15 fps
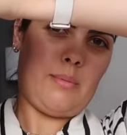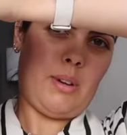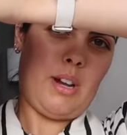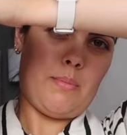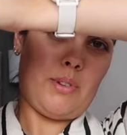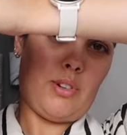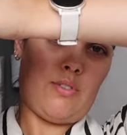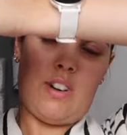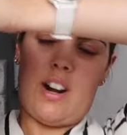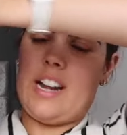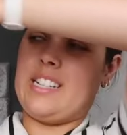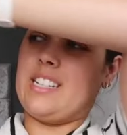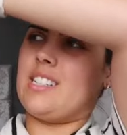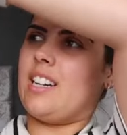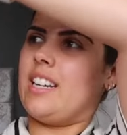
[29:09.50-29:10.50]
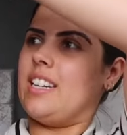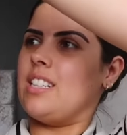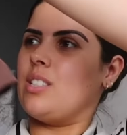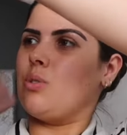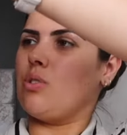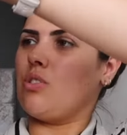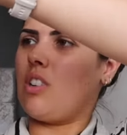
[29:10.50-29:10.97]
might be all right. Did I need
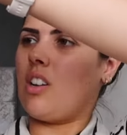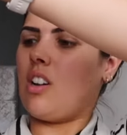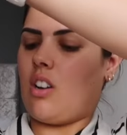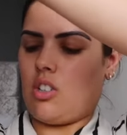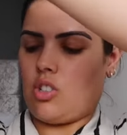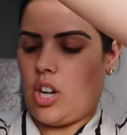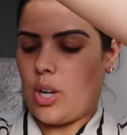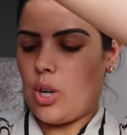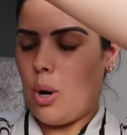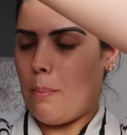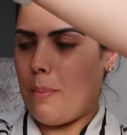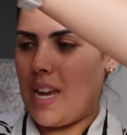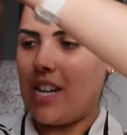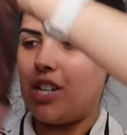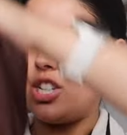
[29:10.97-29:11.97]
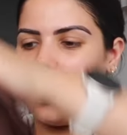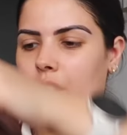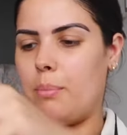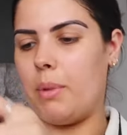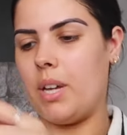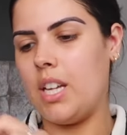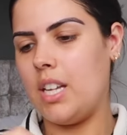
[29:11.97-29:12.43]
to order a large? I got a
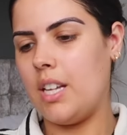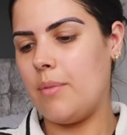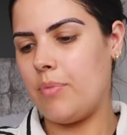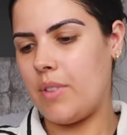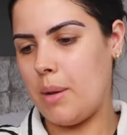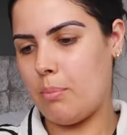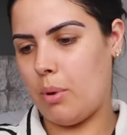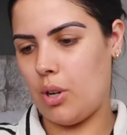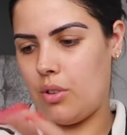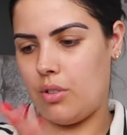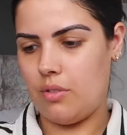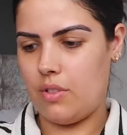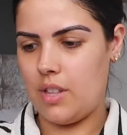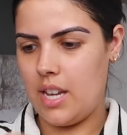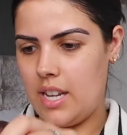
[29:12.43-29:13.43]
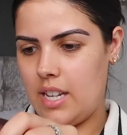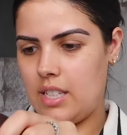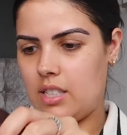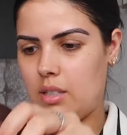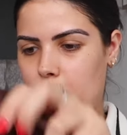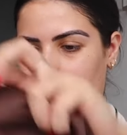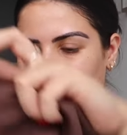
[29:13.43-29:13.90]
medium in both of
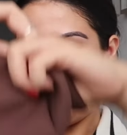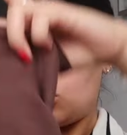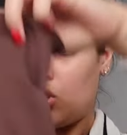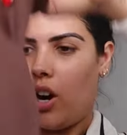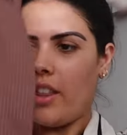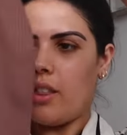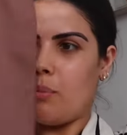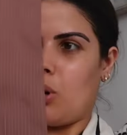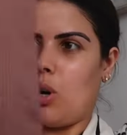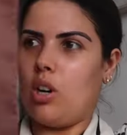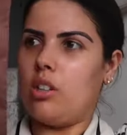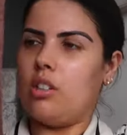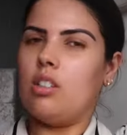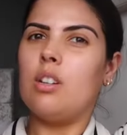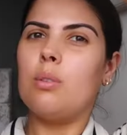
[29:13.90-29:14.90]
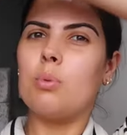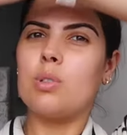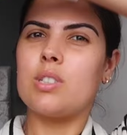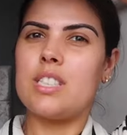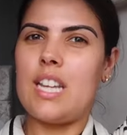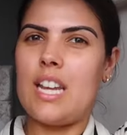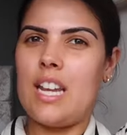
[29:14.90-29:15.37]
these, but we'll try them on. We'll
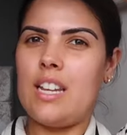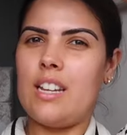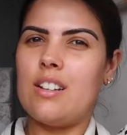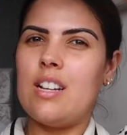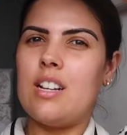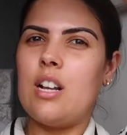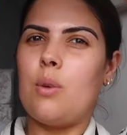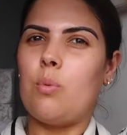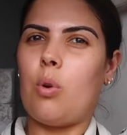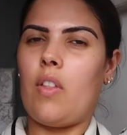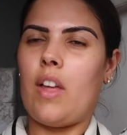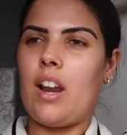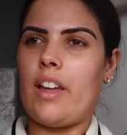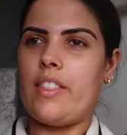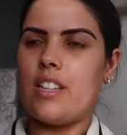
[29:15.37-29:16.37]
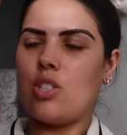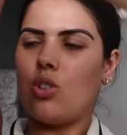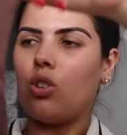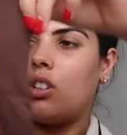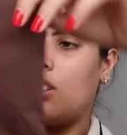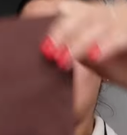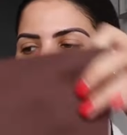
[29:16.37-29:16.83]
see what they're like. There's
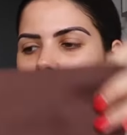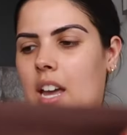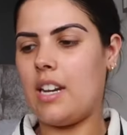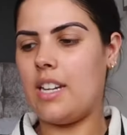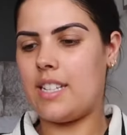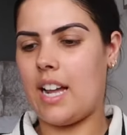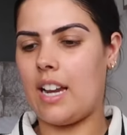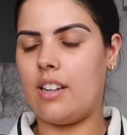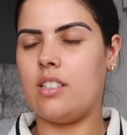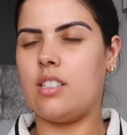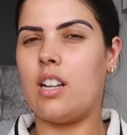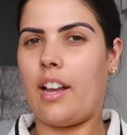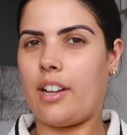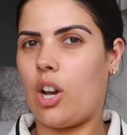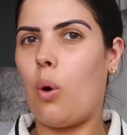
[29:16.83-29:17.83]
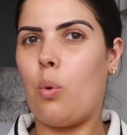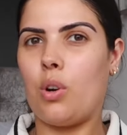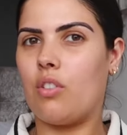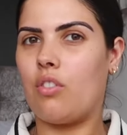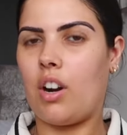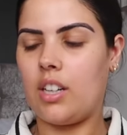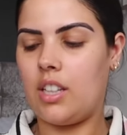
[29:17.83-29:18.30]
not going to be any telling until I go on
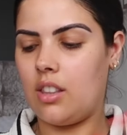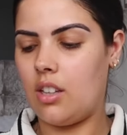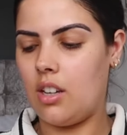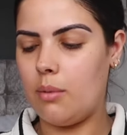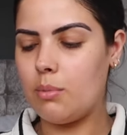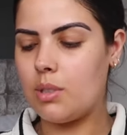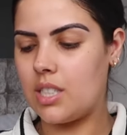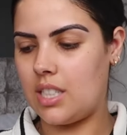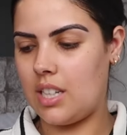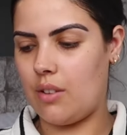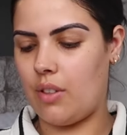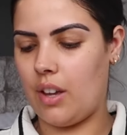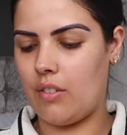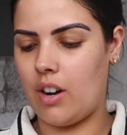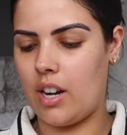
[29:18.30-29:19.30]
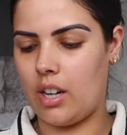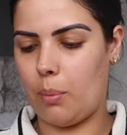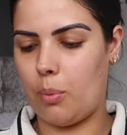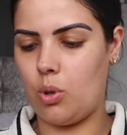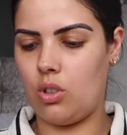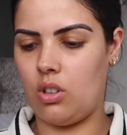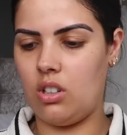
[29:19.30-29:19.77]
a run in them to see if they ride
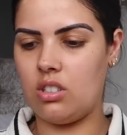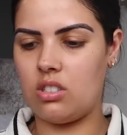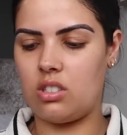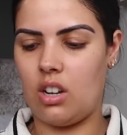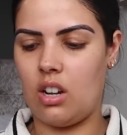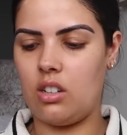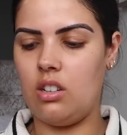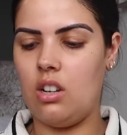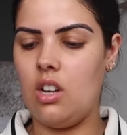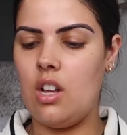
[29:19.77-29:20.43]
up or not, so